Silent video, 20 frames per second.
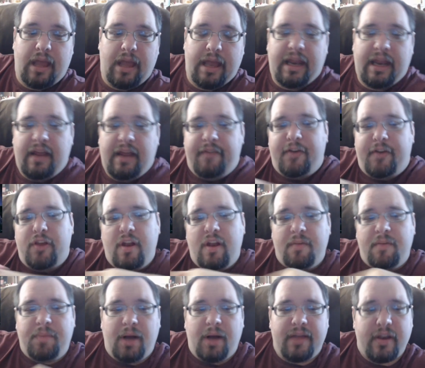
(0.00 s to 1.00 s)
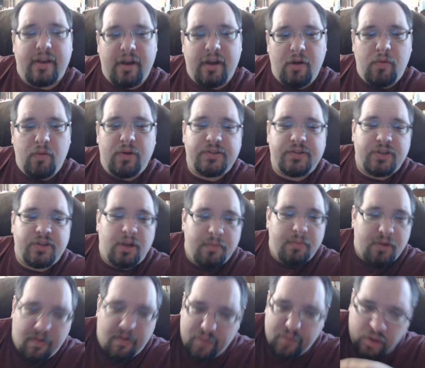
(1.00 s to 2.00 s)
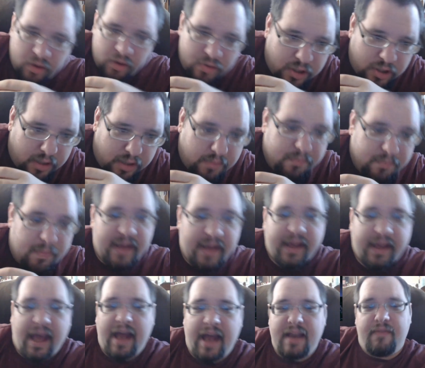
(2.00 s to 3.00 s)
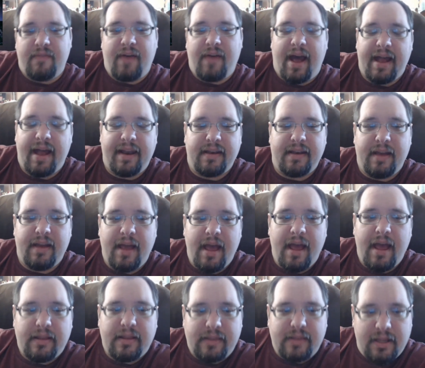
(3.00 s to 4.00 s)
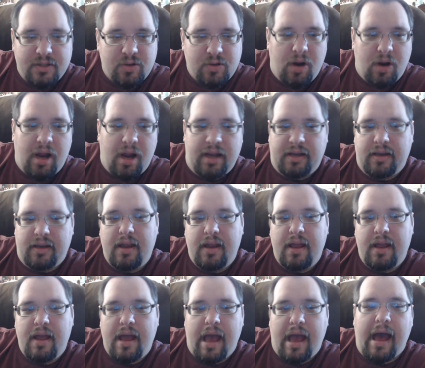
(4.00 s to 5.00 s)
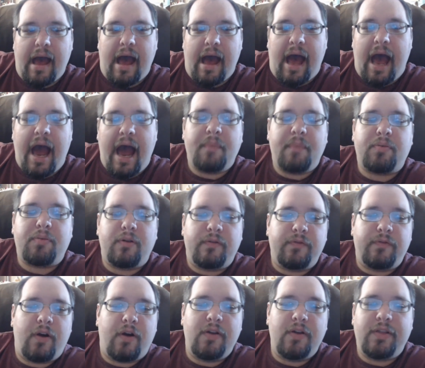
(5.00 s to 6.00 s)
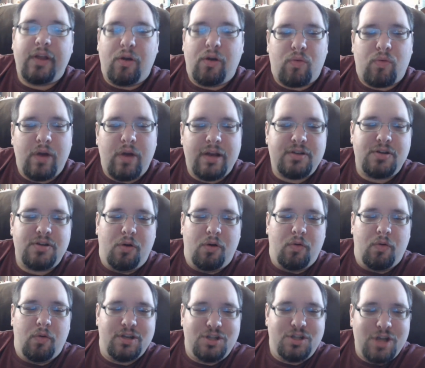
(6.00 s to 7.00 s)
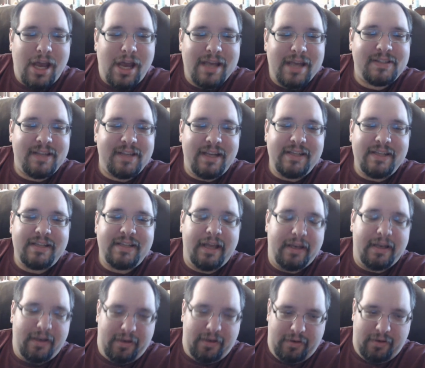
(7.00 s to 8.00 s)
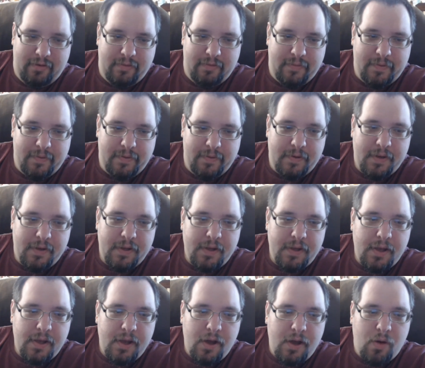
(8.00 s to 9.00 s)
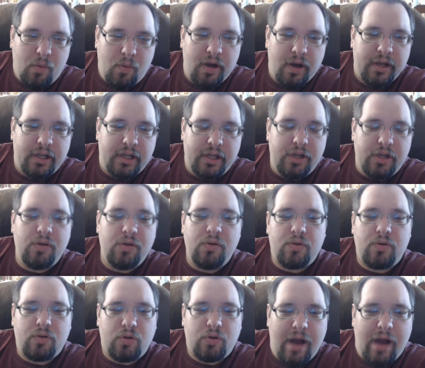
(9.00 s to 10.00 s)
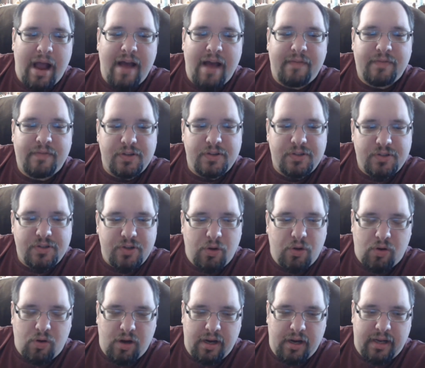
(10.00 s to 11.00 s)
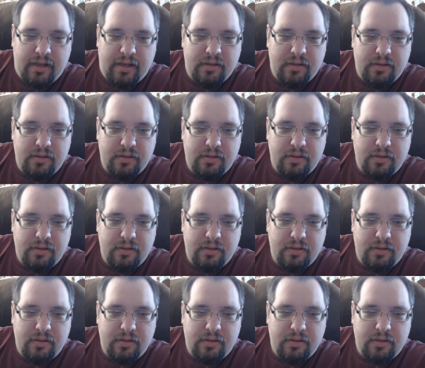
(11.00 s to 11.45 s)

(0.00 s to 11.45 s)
And any of you that have played the new ones, Human Revolution, Mankind Divided, that's great. I prefer the original with J.C. Denton, where you craft the story,